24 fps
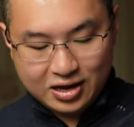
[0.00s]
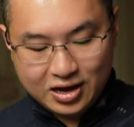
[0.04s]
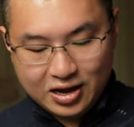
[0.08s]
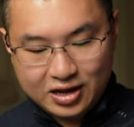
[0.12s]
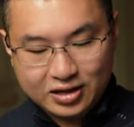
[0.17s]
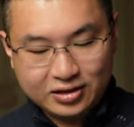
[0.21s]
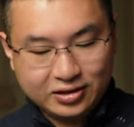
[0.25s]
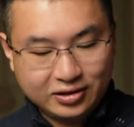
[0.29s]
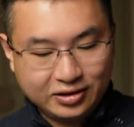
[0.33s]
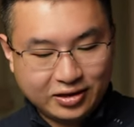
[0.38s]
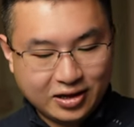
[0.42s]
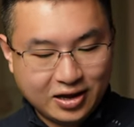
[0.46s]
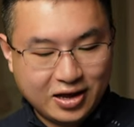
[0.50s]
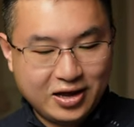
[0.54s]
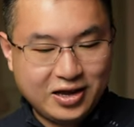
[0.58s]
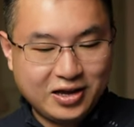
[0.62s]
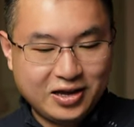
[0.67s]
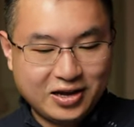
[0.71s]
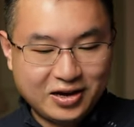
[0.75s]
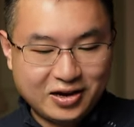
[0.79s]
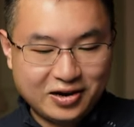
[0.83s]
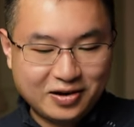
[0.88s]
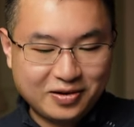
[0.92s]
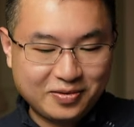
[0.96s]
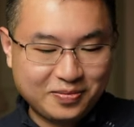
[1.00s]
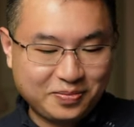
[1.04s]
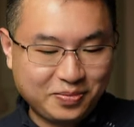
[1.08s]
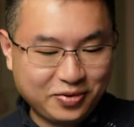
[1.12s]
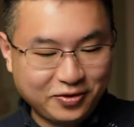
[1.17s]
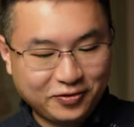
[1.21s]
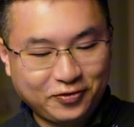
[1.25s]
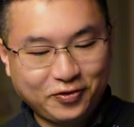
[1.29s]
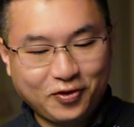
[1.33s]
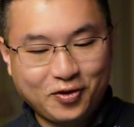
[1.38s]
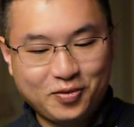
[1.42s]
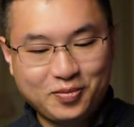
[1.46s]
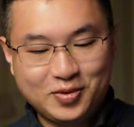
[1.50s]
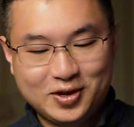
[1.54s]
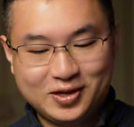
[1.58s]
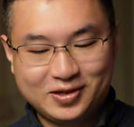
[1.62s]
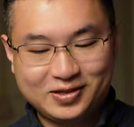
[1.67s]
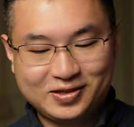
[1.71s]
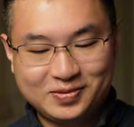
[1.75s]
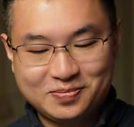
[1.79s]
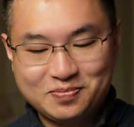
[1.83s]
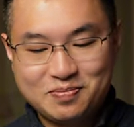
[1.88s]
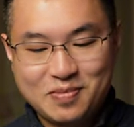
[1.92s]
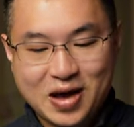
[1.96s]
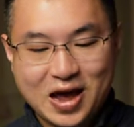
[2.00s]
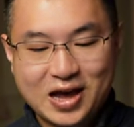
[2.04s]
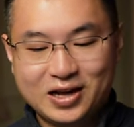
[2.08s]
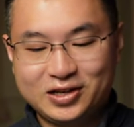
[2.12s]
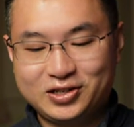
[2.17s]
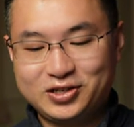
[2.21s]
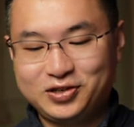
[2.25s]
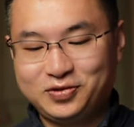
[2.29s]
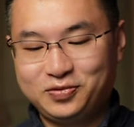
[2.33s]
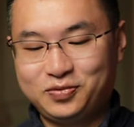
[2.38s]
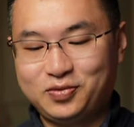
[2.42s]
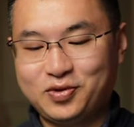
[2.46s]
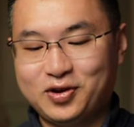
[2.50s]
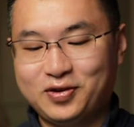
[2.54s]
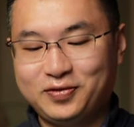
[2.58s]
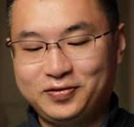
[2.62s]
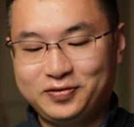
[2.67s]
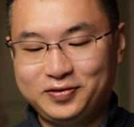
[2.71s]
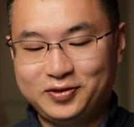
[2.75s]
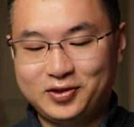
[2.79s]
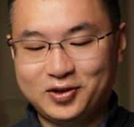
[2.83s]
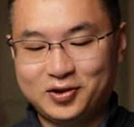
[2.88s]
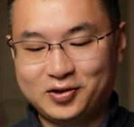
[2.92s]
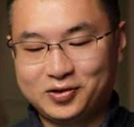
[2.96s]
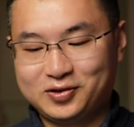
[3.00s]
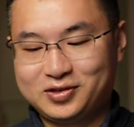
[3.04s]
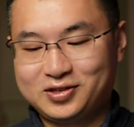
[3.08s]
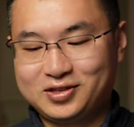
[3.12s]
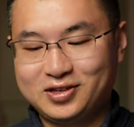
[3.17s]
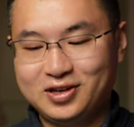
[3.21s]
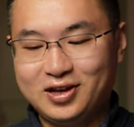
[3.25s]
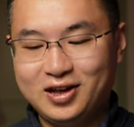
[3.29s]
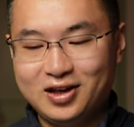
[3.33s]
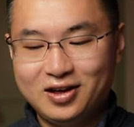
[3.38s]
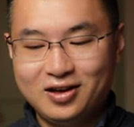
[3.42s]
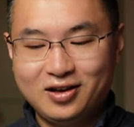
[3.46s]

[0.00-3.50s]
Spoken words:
and their performance match with those,